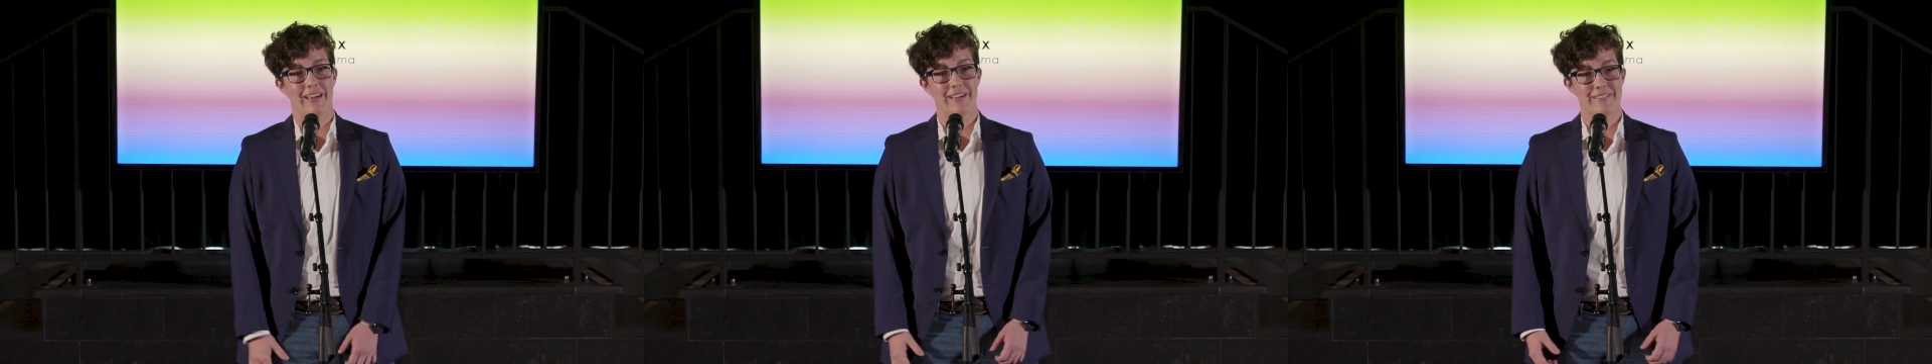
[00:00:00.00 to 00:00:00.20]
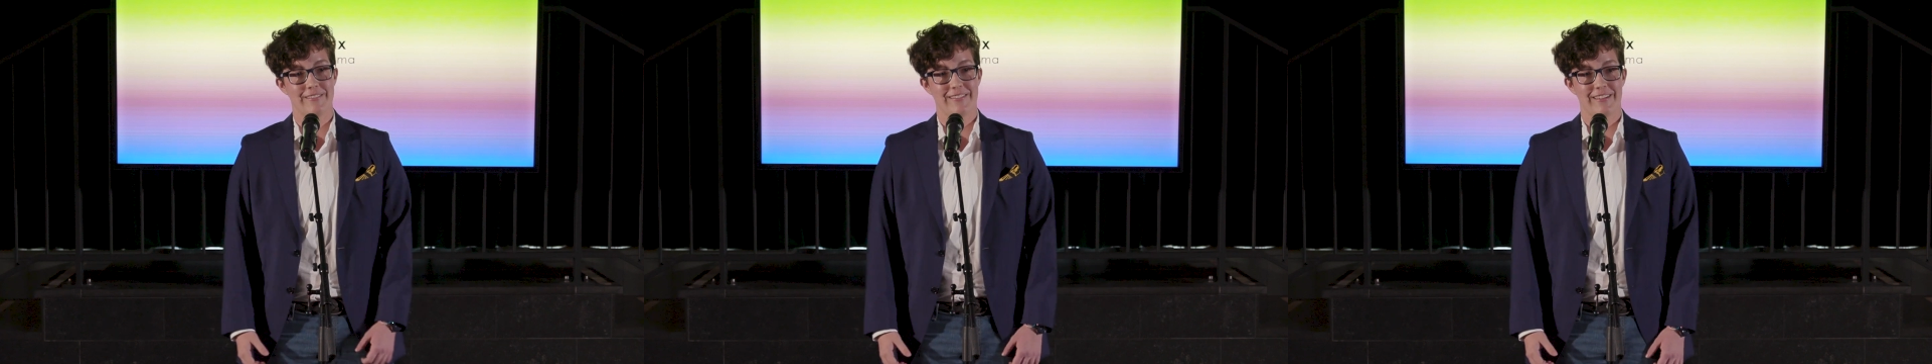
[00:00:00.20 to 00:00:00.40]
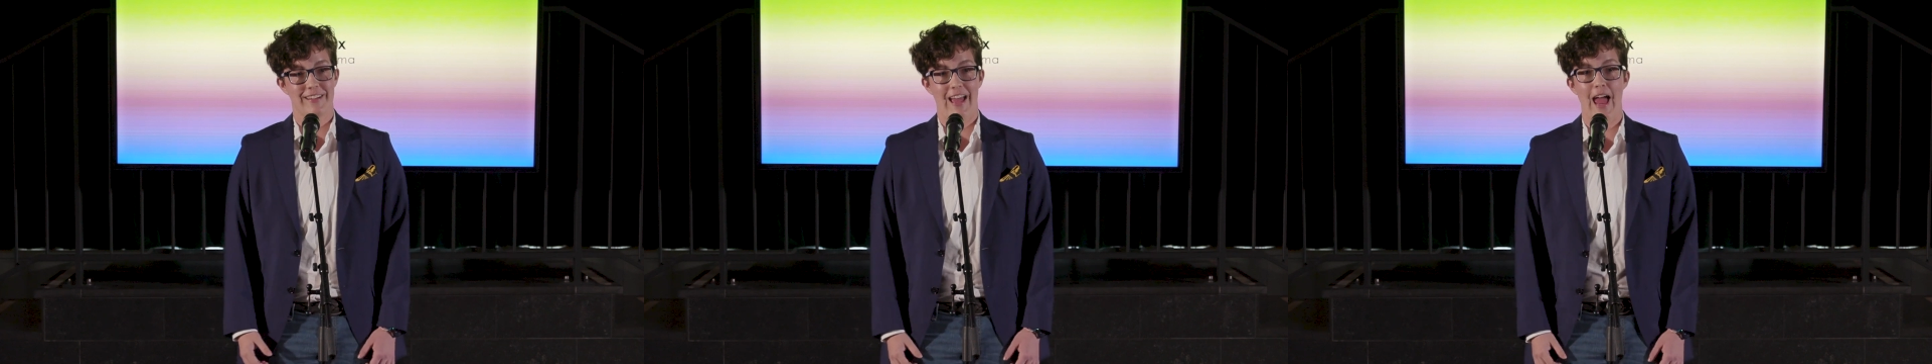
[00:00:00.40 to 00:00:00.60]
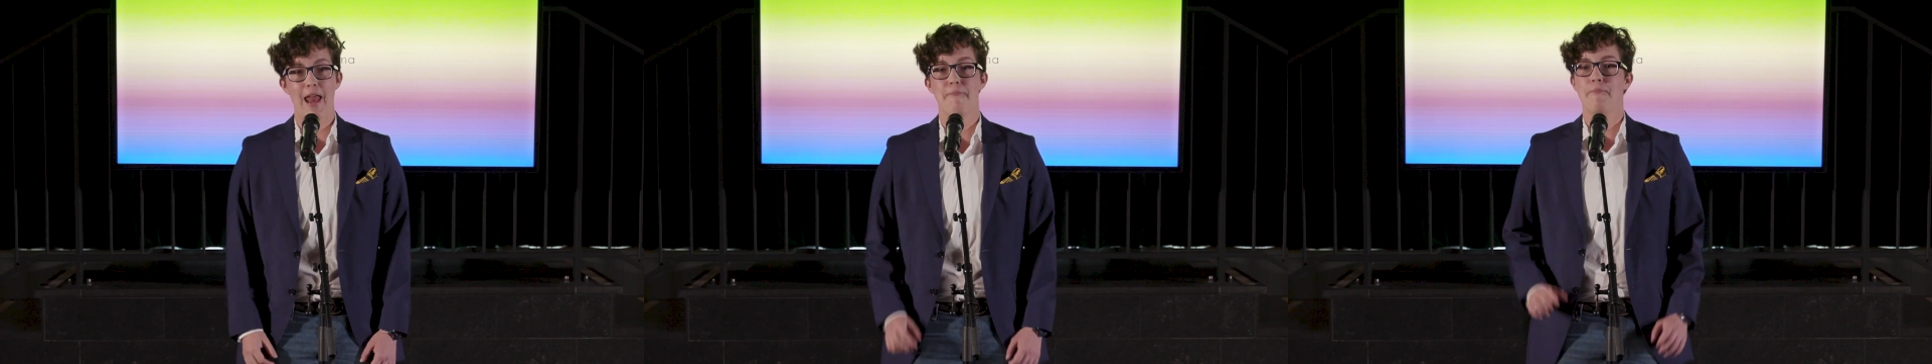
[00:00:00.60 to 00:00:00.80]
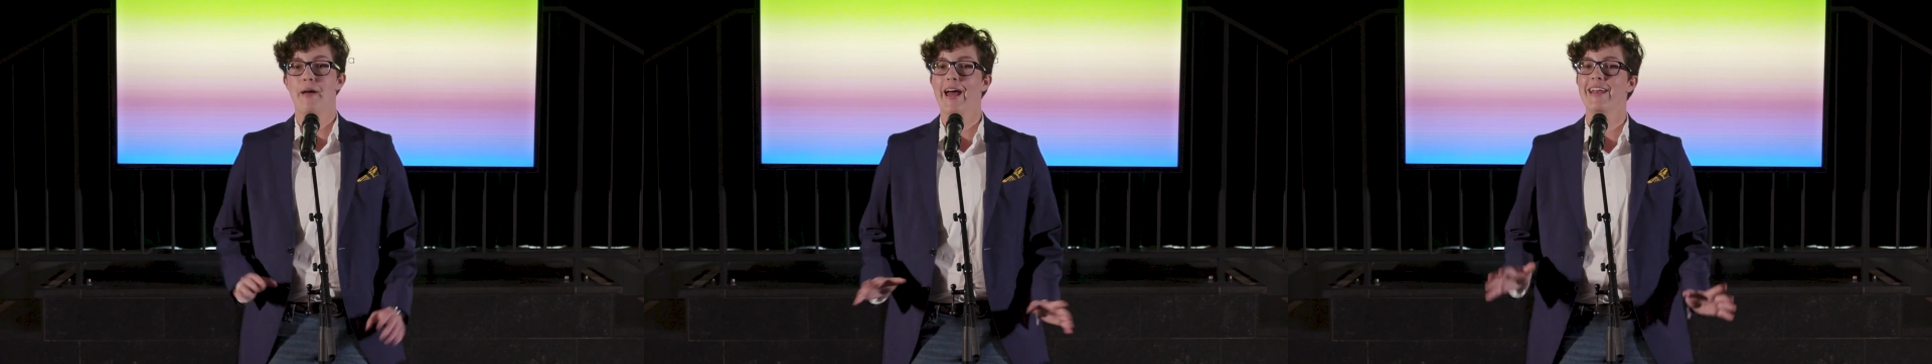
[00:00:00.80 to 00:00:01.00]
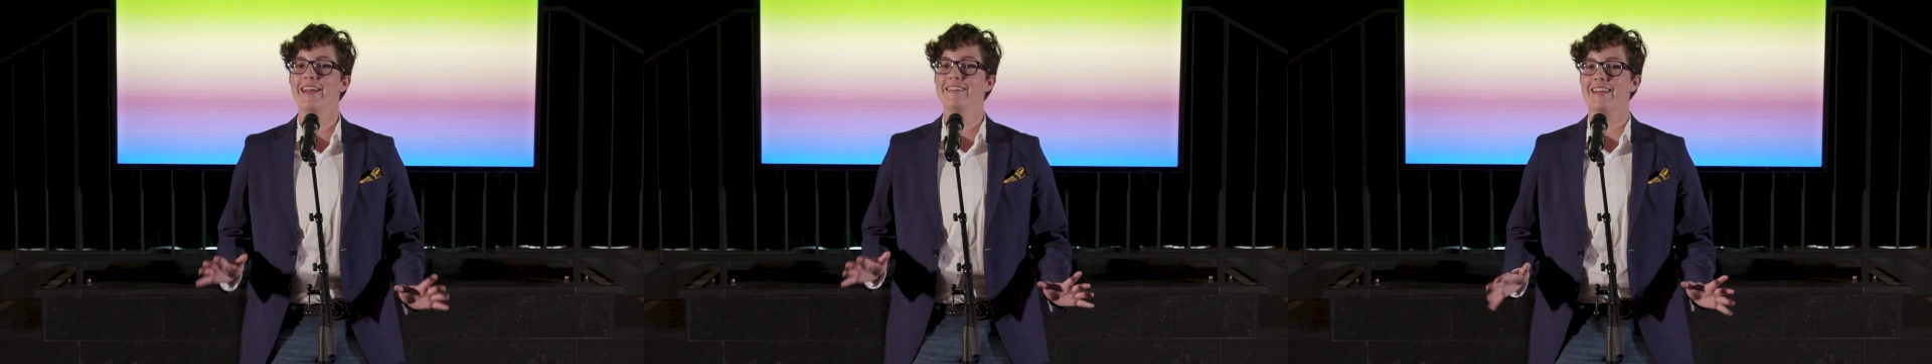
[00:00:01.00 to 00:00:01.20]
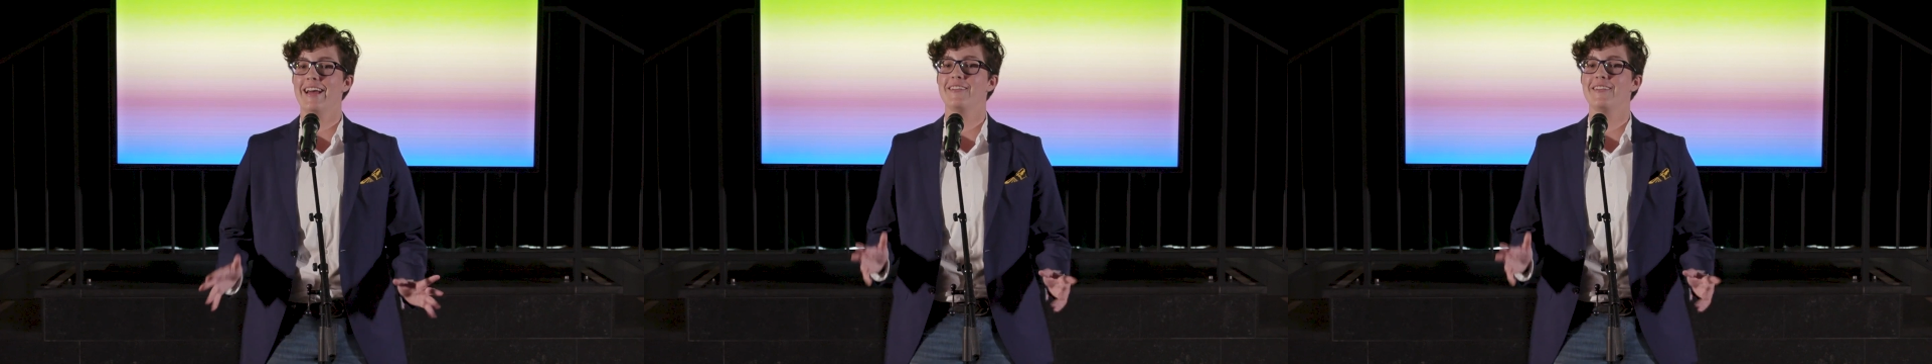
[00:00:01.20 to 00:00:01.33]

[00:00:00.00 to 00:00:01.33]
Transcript: cake and panicked